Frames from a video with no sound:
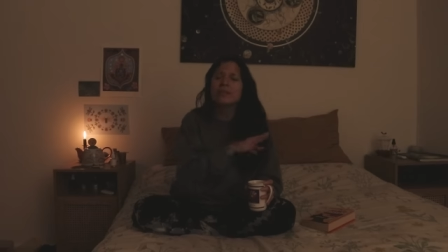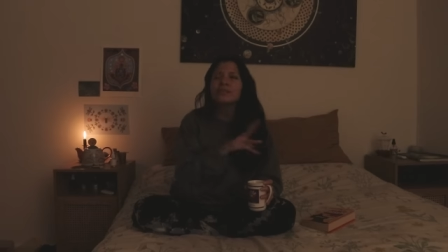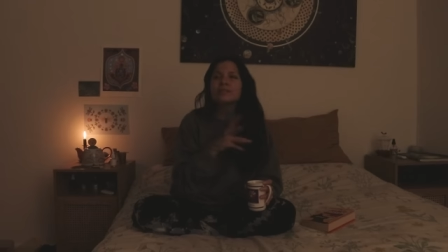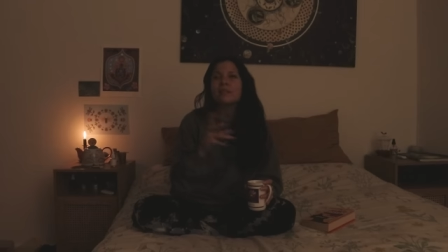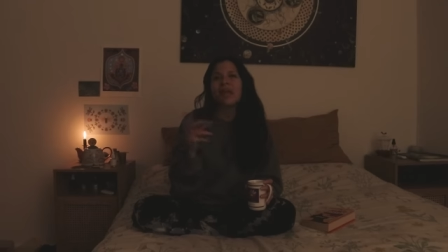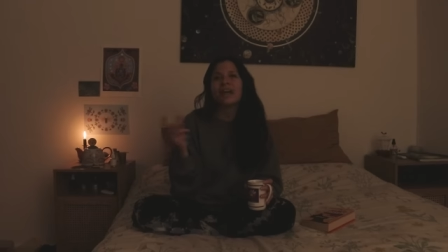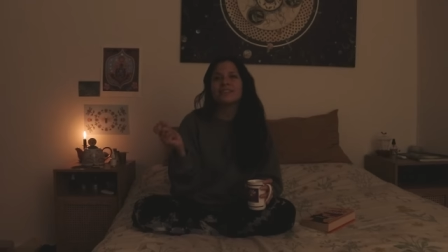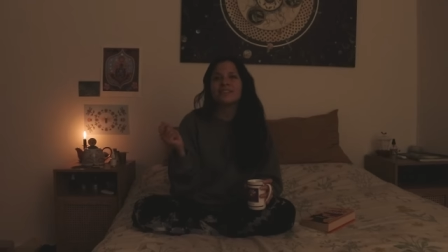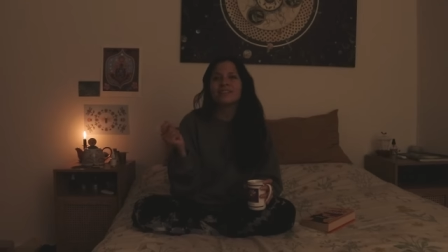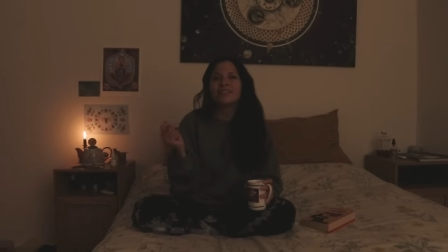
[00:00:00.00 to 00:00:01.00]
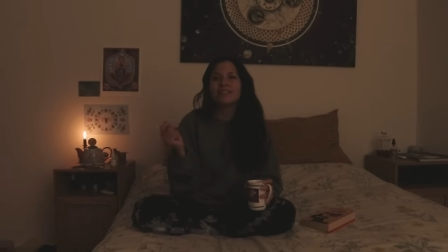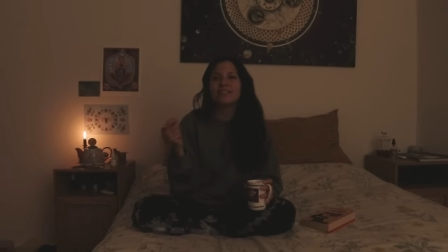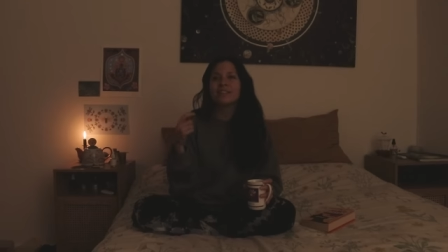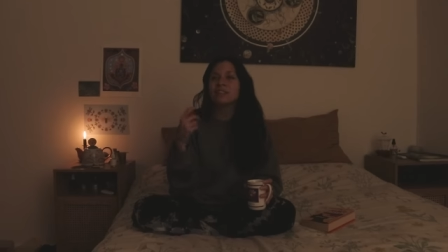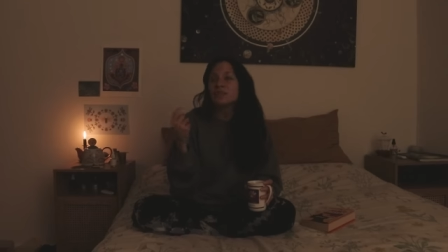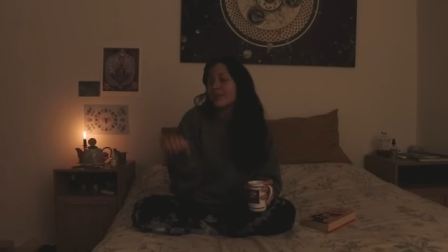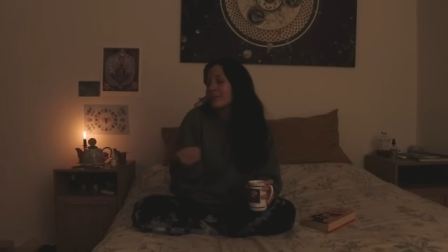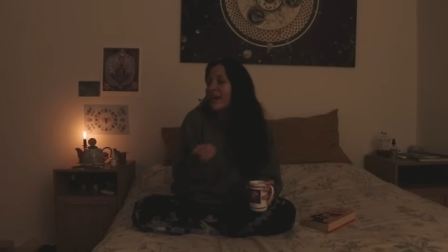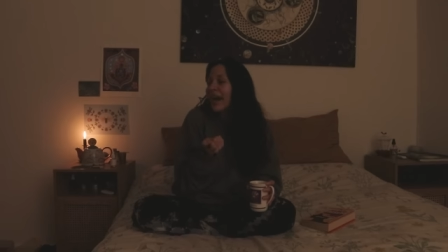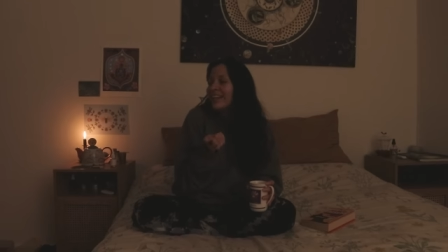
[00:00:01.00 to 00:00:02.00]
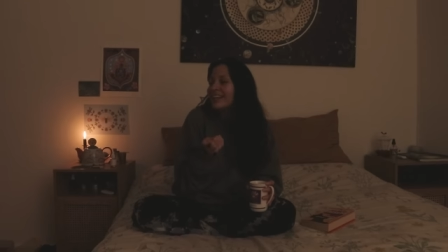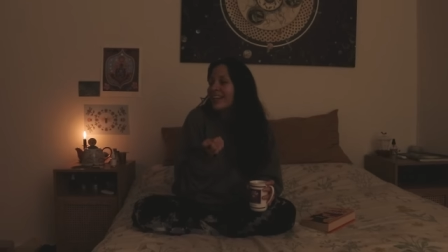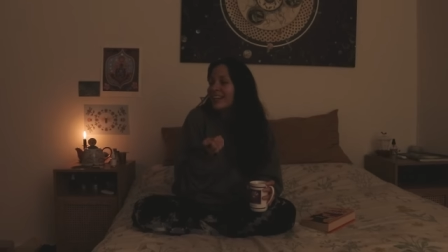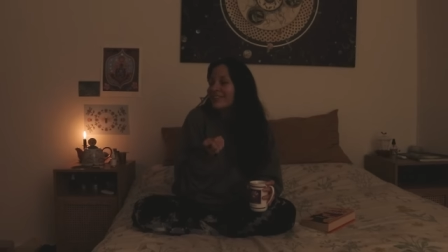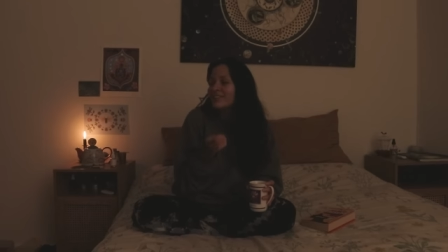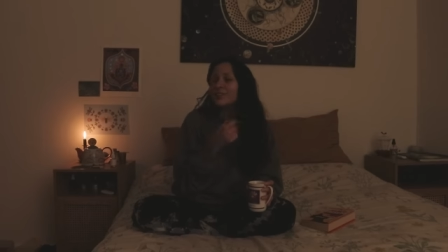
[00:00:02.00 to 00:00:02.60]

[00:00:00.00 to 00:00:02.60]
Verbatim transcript: these plants that are dream allies,